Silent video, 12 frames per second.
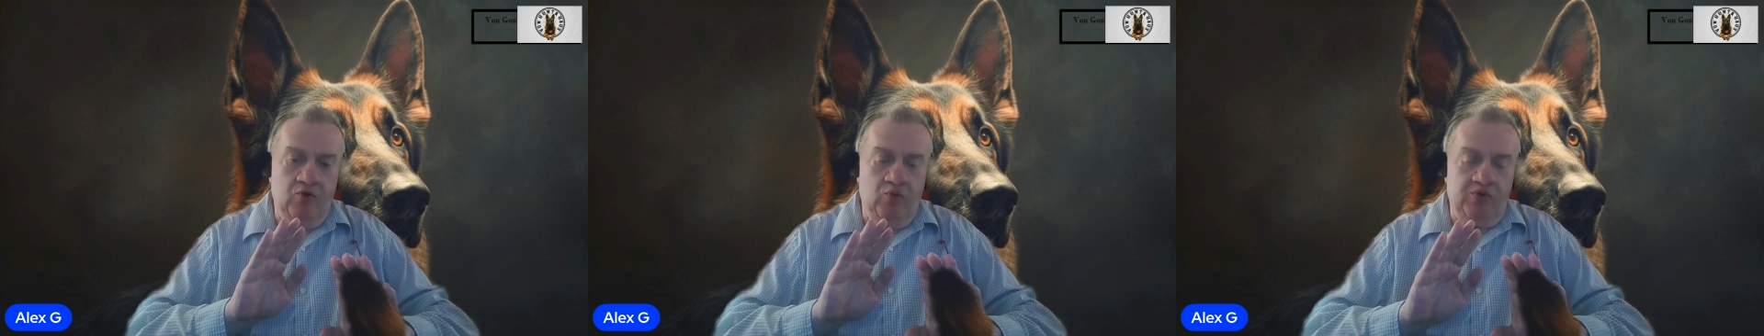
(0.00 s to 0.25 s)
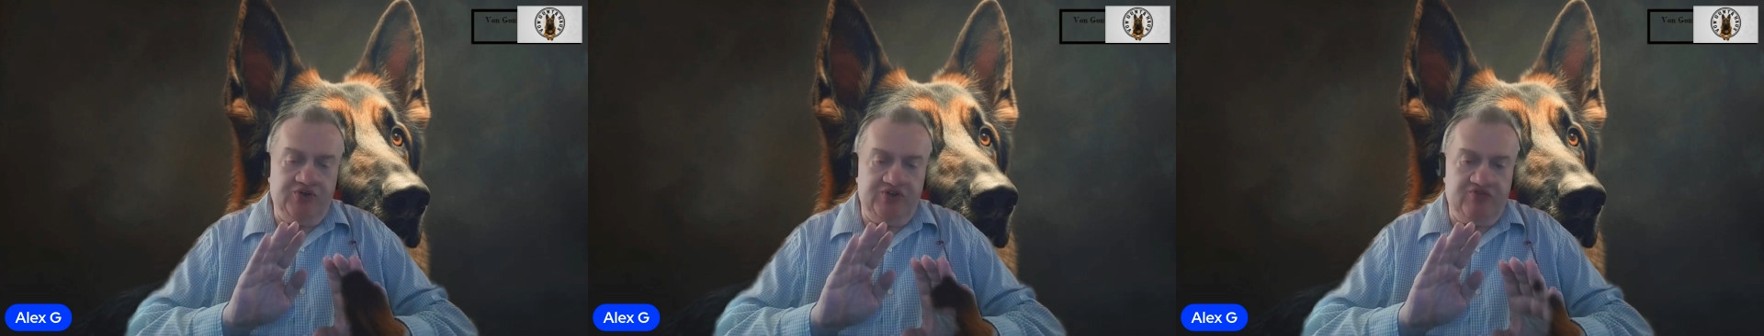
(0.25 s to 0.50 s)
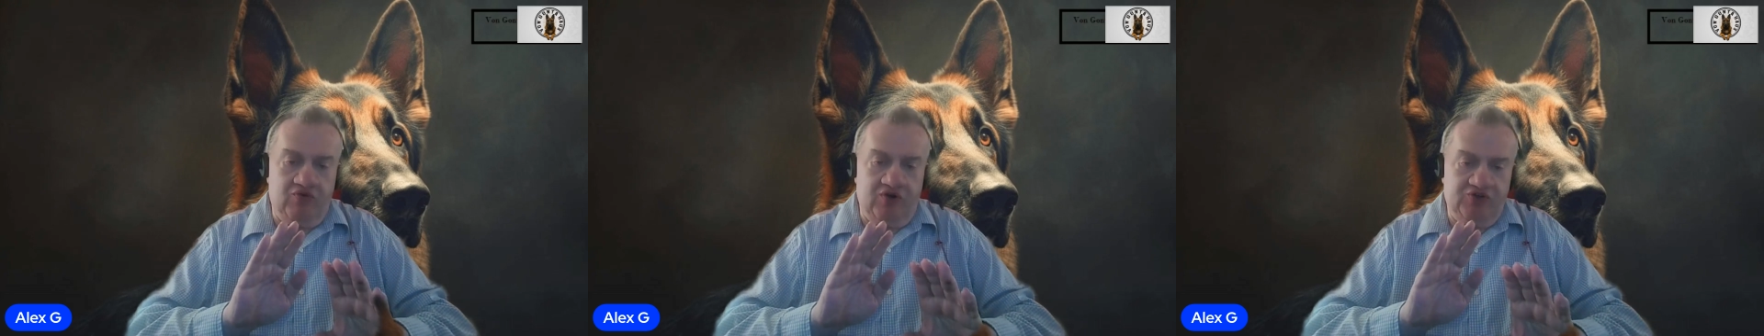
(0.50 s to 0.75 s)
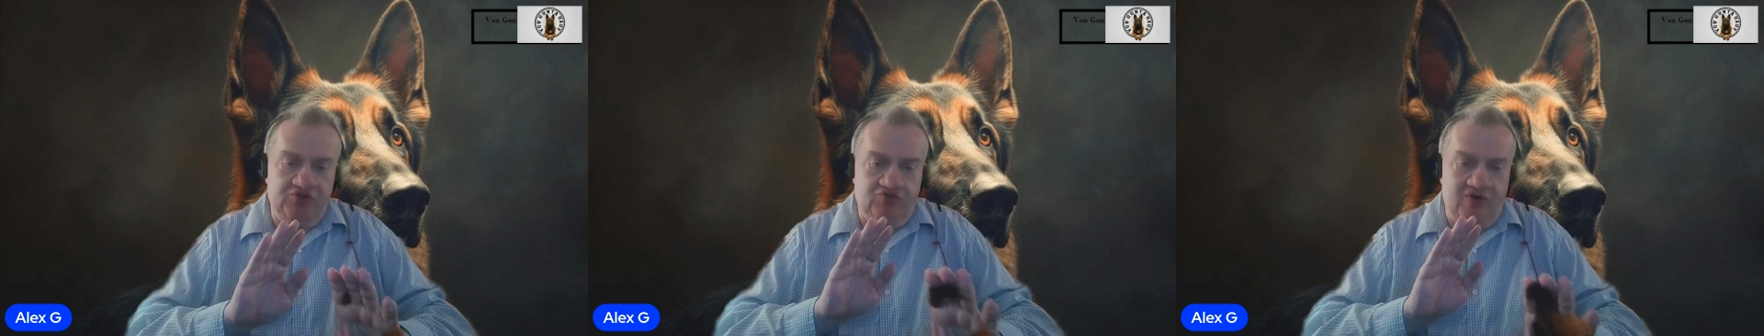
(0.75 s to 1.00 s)
which is
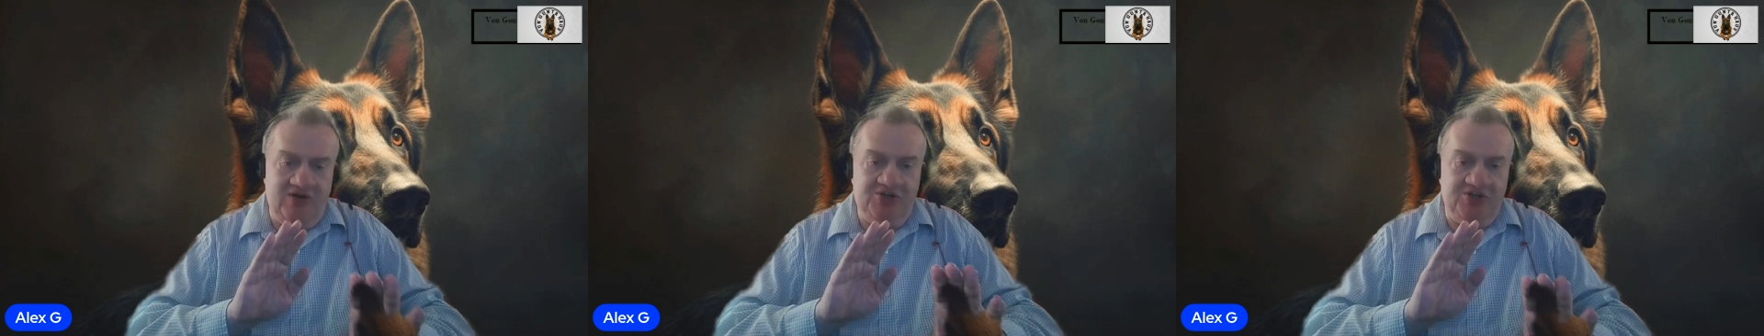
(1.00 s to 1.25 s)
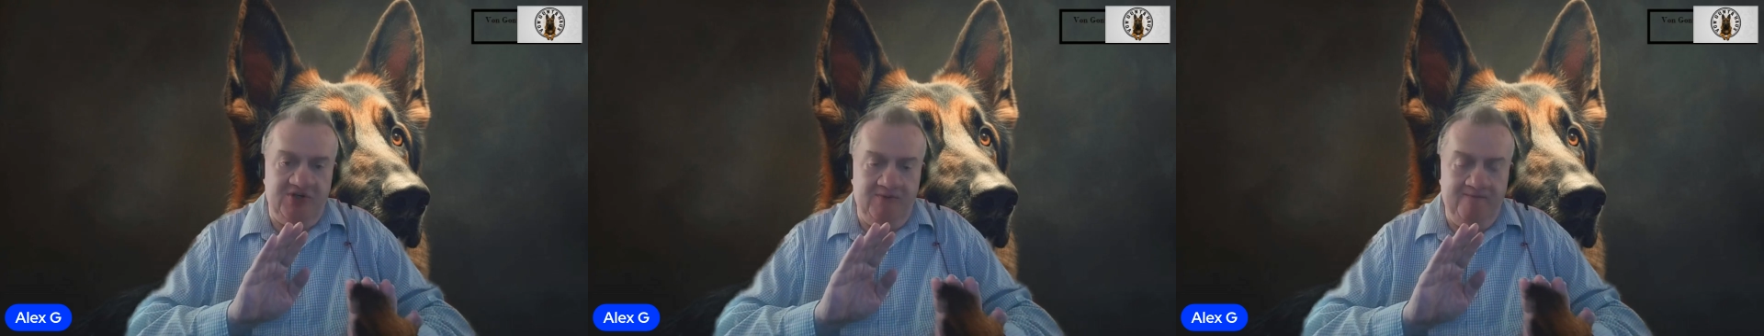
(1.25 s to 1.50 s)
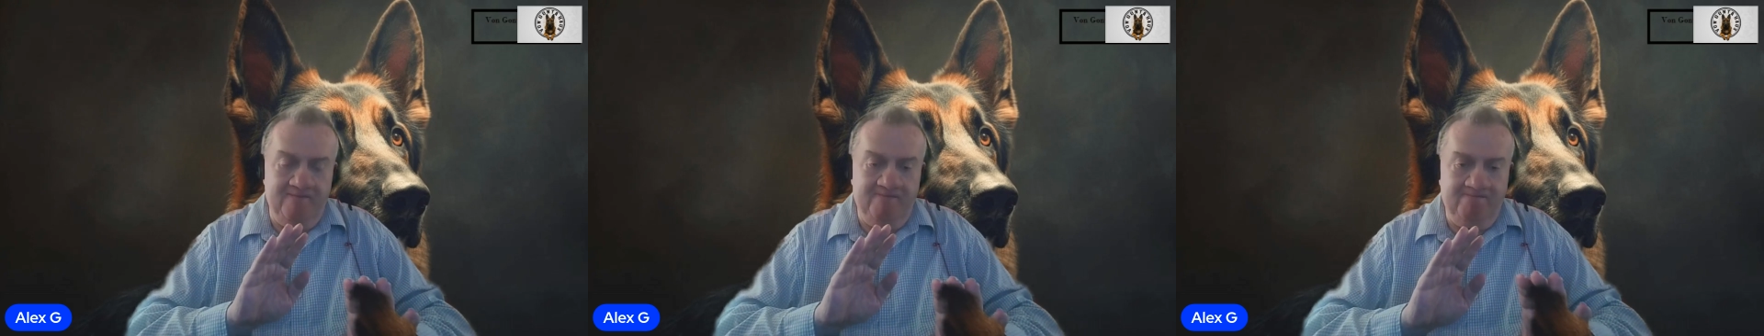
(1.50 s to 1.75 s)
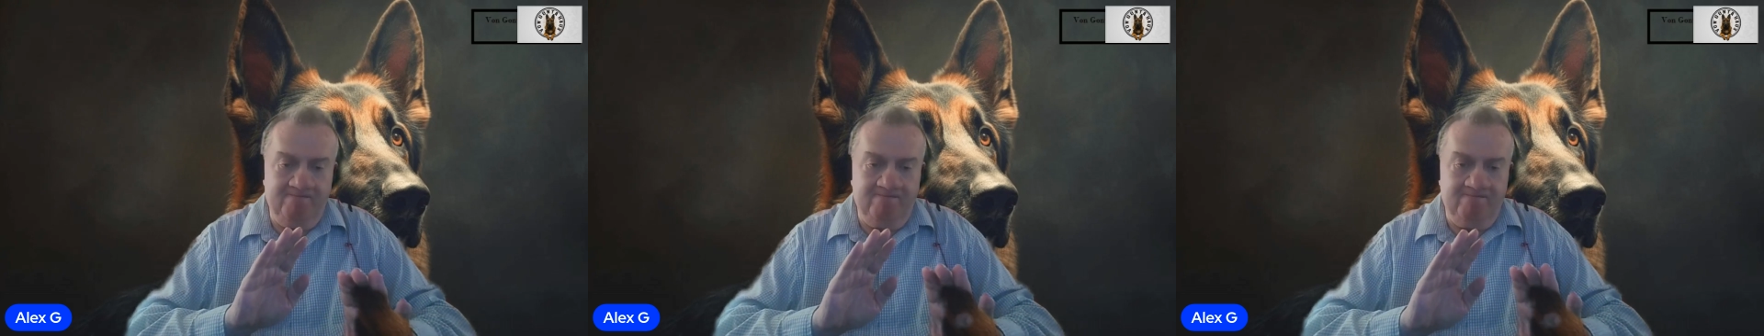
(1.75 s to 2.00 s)
frustration
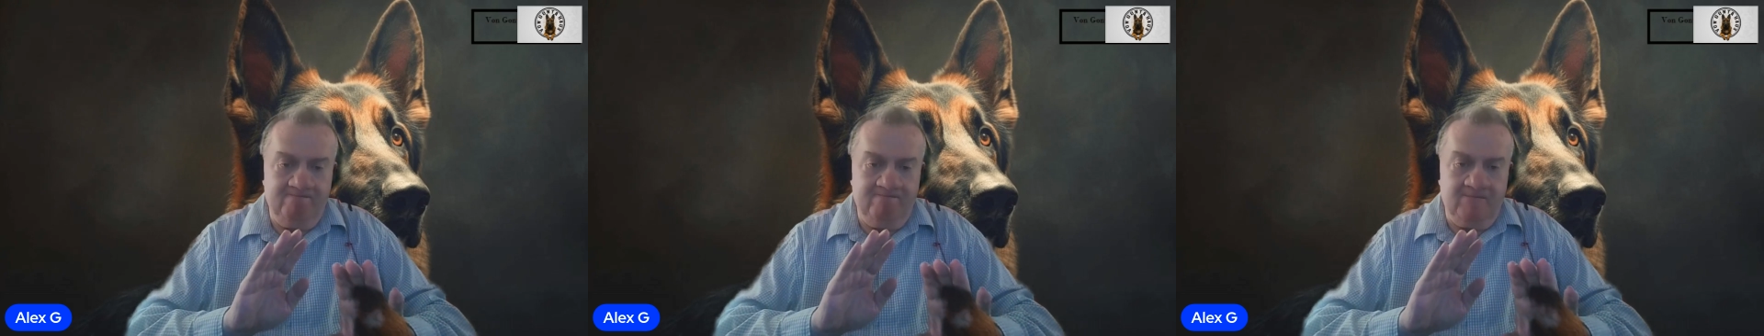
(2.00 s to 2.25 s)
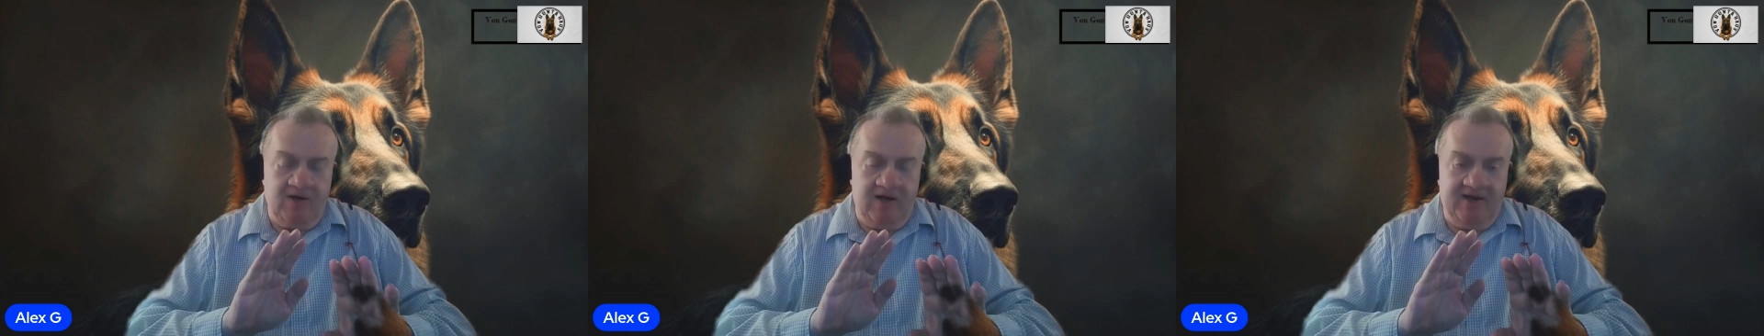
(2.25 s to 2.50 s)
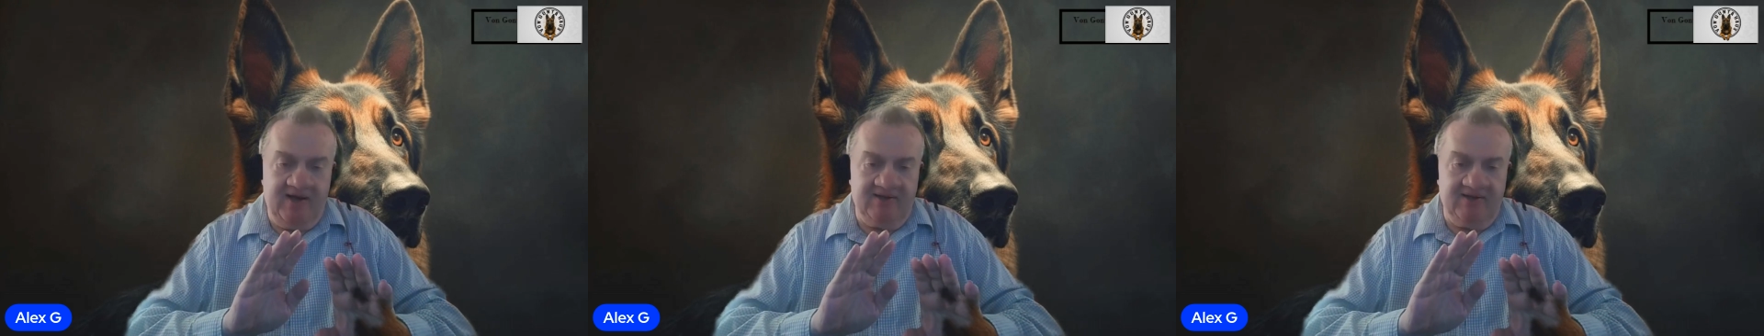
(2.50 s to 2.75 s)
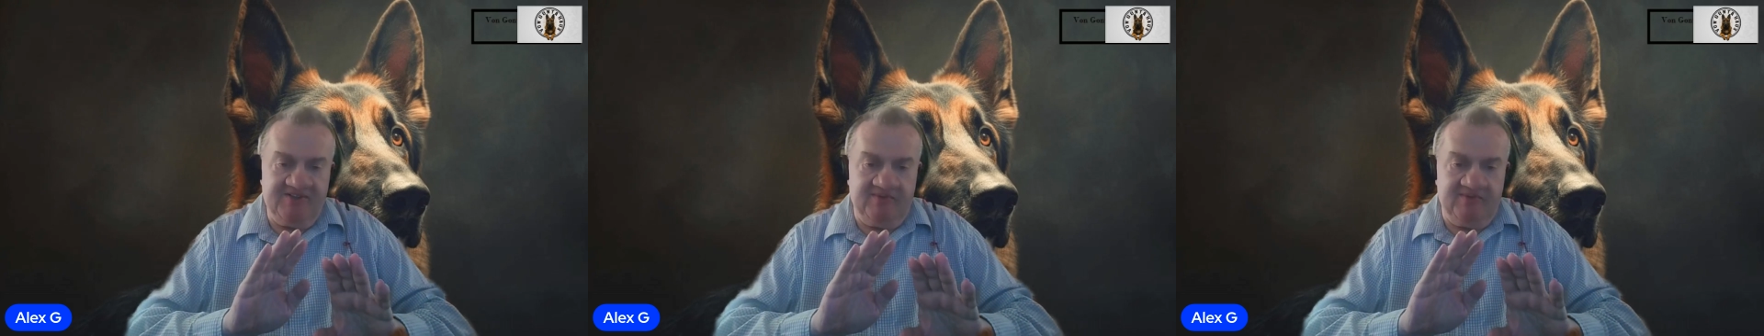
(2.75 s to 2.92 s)
against